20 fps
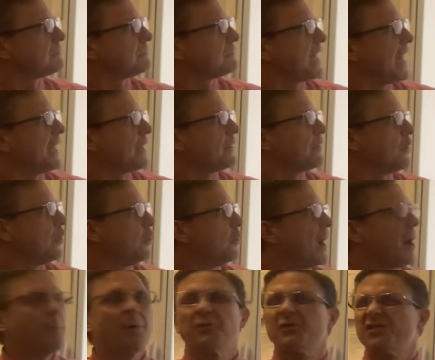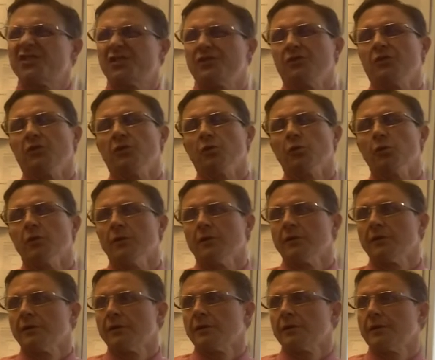I don't know, how about 2?
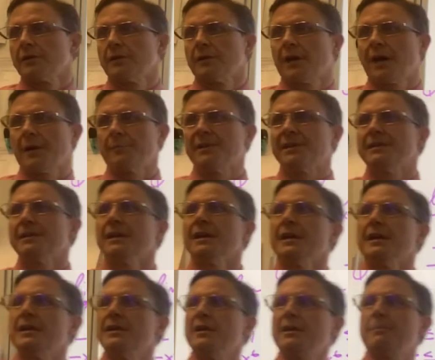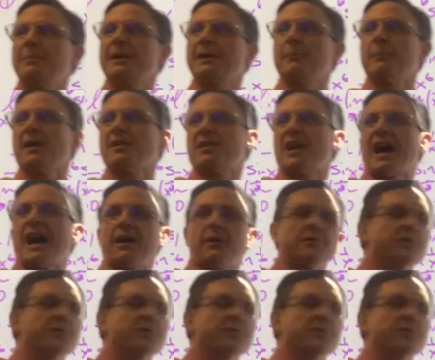I mean, you can pick a much higher